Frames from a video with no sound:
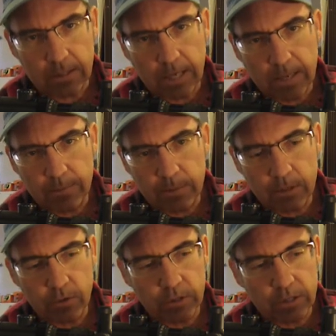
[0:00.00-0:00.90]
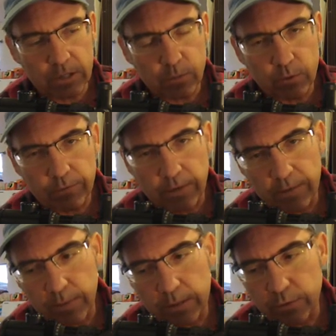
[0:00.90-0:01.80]
came, the 6.5
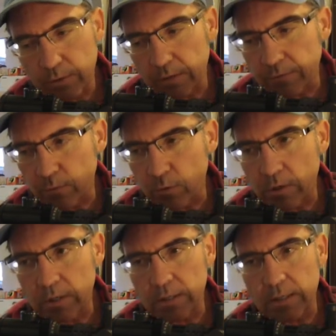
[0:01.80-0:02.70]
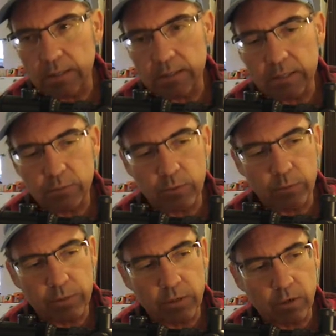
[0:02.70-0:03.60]
by 284 and the 6 mil
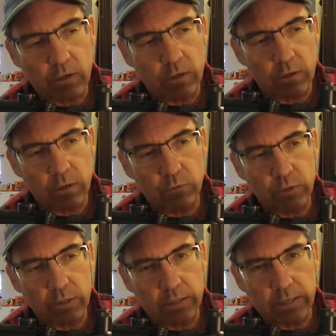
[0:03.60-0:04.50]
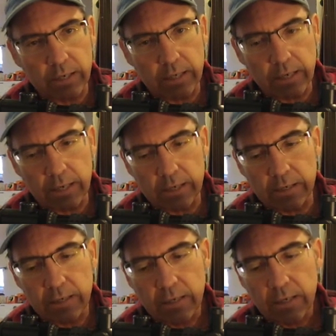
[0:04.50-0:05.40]
BR are really dedicated
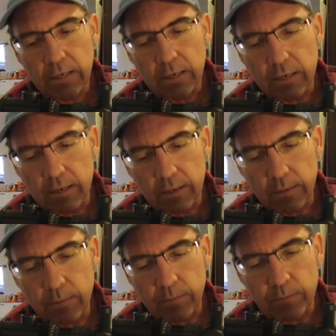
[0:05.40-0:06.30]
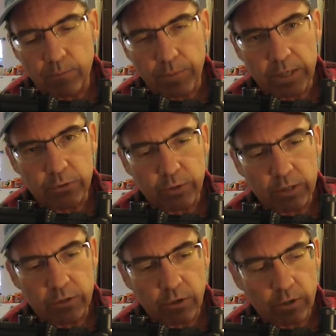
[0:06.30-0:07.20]
bench
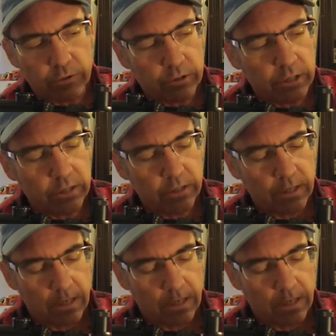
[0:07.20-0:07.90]
rest cartridges.